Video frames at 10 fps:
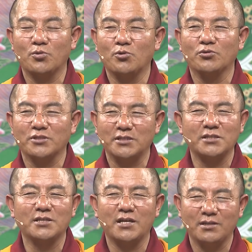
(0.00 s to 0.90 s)
Then
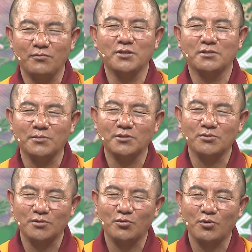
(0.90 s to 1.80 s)
Tara actually
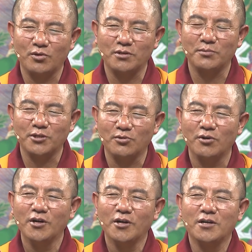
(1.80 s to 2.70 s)
appeared in front of
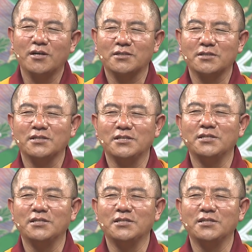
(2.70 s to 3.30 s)
him and said,